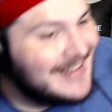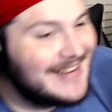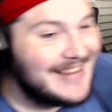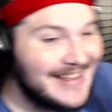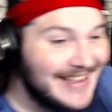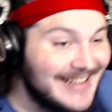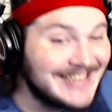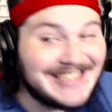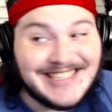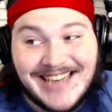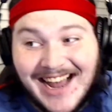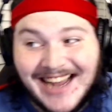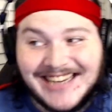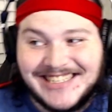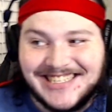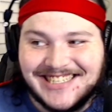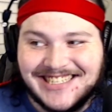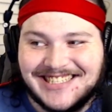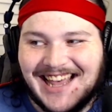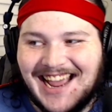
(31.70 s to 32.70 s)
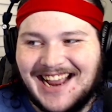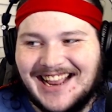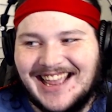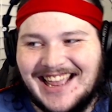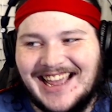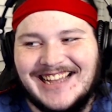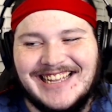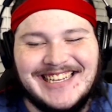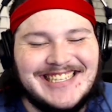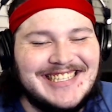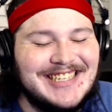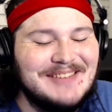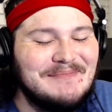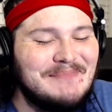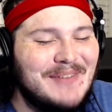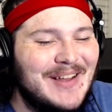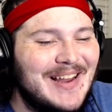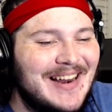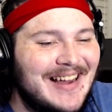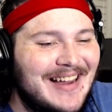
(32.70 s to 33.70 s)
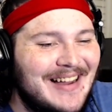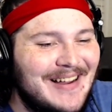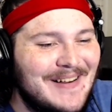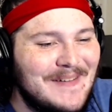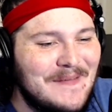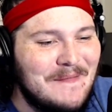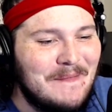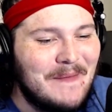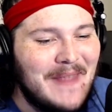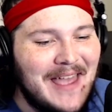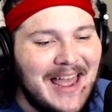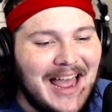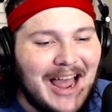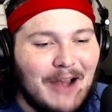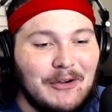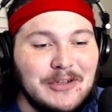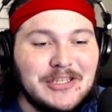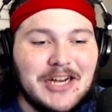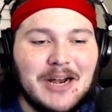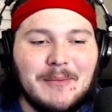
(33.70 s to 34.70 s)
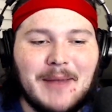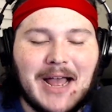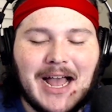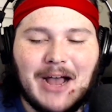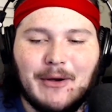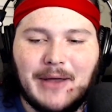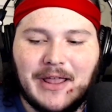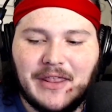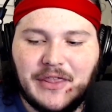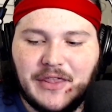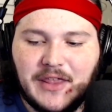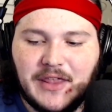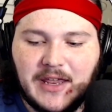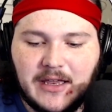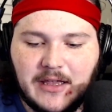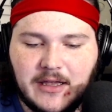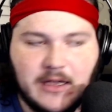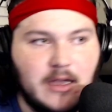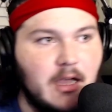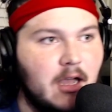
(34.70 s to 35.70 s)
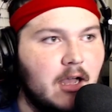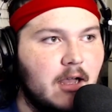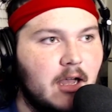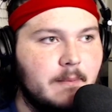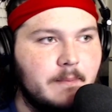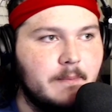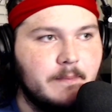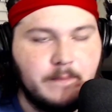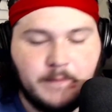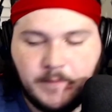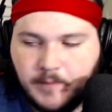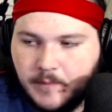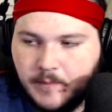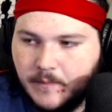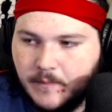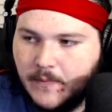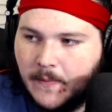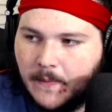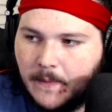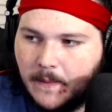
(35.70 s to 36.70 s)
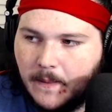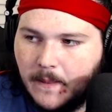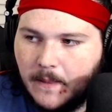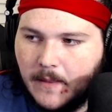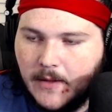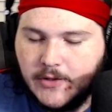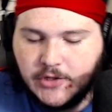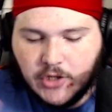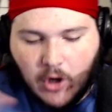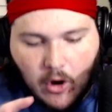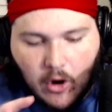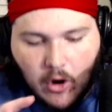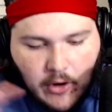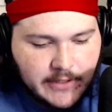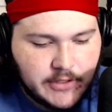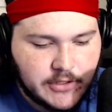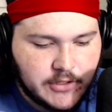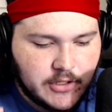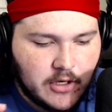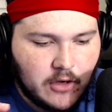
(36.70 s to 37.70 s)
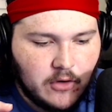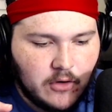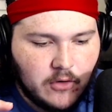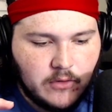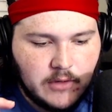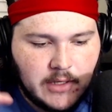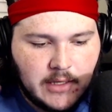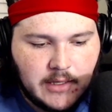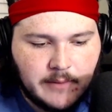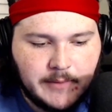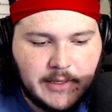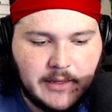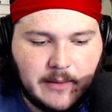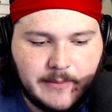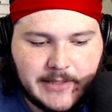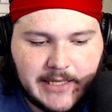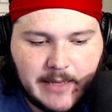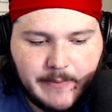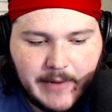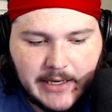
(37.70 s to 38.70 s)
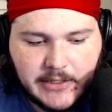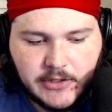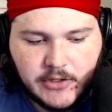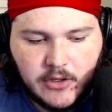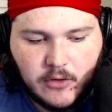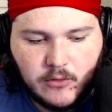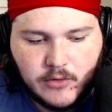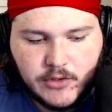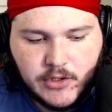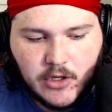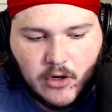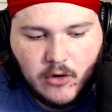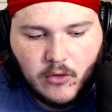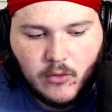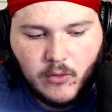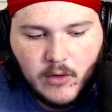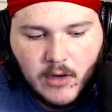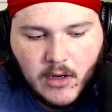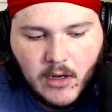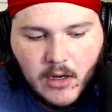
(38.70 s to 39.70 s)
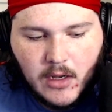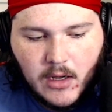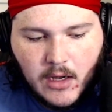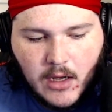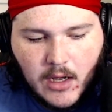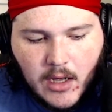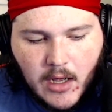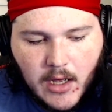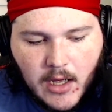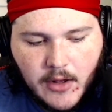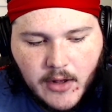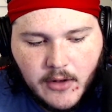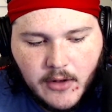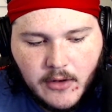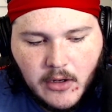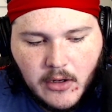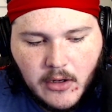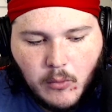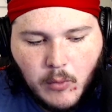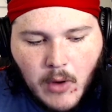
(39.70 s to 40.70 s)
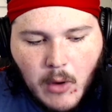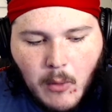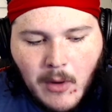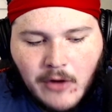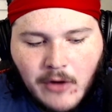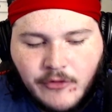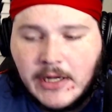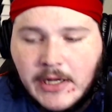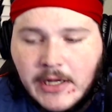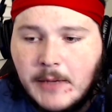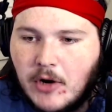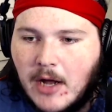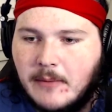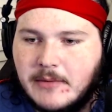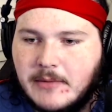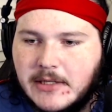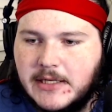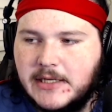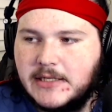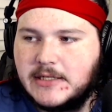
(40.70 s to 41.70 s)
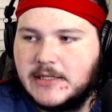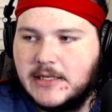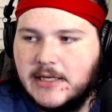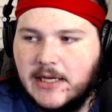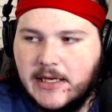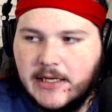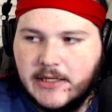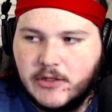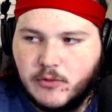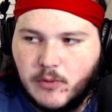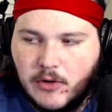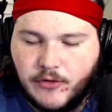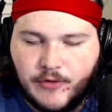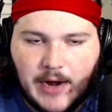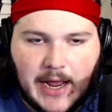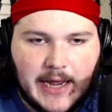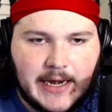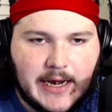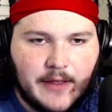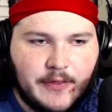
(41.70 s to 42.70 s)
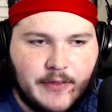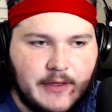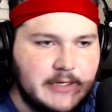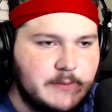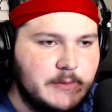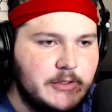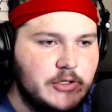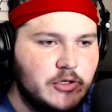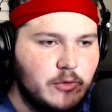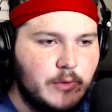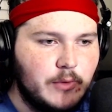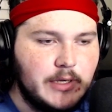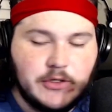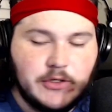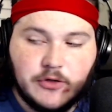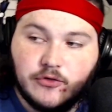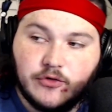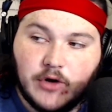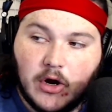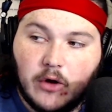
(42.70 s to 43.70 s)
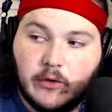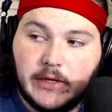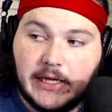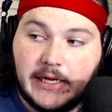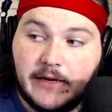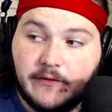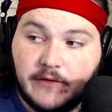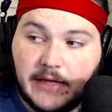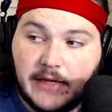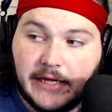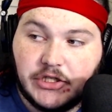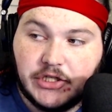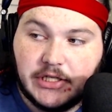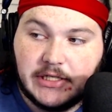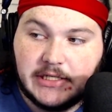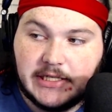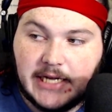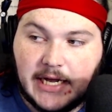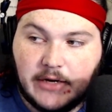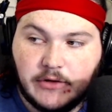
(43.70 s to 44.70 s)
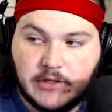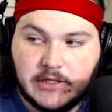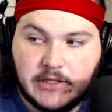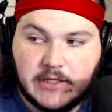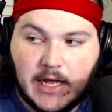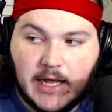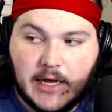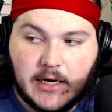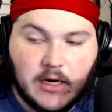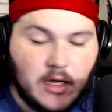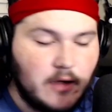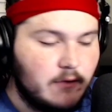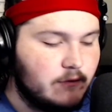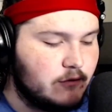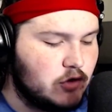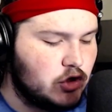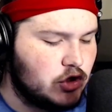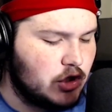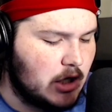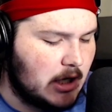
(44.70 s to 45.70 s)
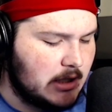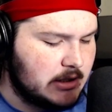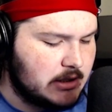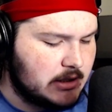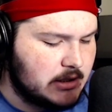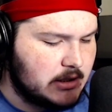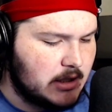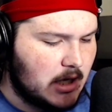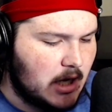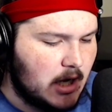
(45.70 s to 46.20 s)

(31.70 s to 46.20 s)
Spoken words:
it's not just that, guys. But I want to talk about how I think. So okay, so let me take it back. So what really prompted this is what Riot I think has been doing to grow League of Legends outside of just